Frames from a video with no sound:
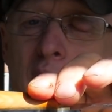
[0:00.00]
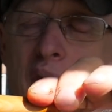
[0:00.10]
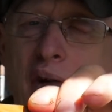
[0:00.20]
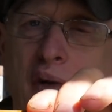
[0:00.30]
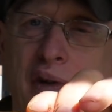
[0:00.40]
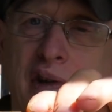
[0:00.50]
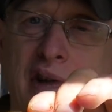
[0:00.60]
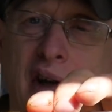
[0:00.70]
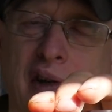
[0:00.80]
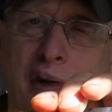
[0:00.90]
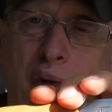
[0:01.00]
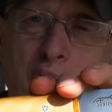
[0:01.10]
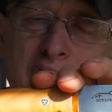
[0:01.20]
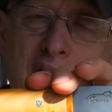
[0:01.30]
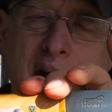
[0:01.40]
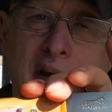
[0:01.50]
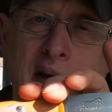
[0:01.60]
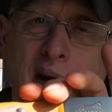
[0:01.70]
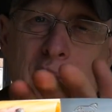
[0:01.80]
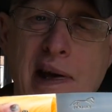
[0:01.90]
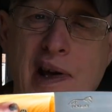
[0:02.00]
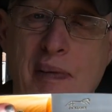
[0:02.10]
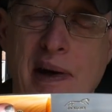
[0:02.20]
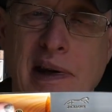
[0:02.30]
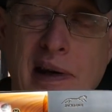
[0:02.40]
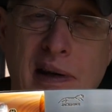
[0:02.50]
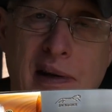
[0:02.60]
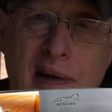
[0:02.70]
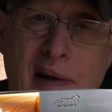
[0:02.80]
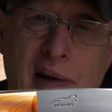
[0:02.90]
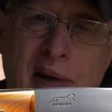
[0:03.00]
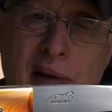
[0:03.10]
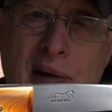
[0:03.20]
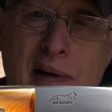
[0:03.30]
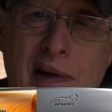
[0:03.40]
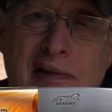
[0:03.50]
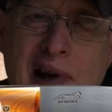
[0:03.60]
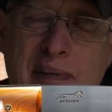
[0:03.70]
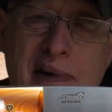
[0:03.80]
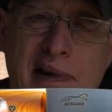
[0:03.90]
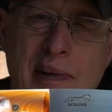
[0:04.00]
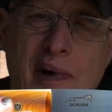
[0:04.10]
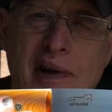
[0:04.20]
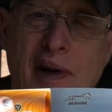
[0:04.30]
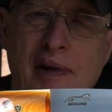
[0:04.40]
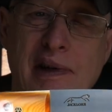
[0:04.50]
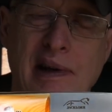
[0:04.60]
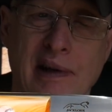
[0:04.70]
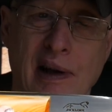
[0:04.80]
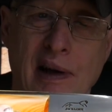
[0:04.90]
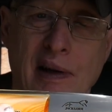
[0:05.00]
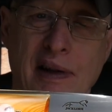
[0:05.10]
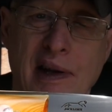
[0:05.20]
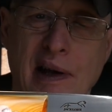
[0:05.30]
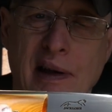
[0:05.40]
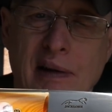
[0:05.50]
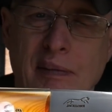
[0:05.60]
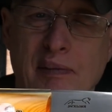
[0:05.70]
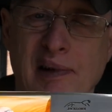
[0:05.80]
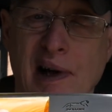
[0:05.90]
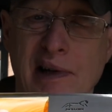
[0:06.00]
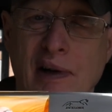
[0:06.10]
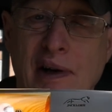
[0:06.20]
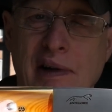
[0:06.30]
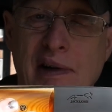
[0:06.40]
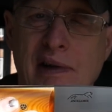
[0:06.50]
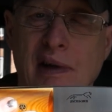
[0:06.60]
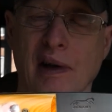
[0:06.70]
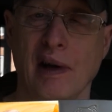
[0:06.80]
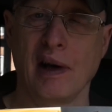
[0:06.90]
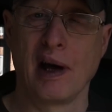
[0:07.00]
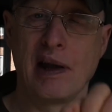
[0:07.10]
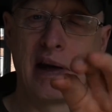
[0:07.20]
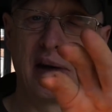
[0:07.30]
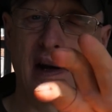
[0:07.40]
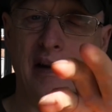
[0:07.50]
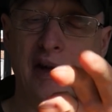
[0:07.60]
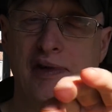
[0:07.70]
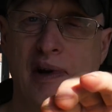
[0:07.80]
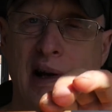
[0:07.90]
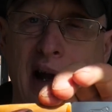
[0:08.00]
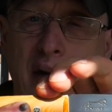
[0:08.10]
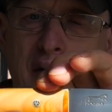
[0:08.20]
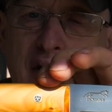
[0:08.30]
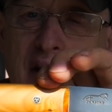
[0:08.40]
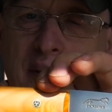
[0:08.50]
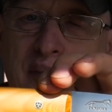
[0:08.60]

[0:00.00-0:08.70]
err on the side of caution and uh, make up any discrepancy by using uh, thick brass liners and then I had to drill out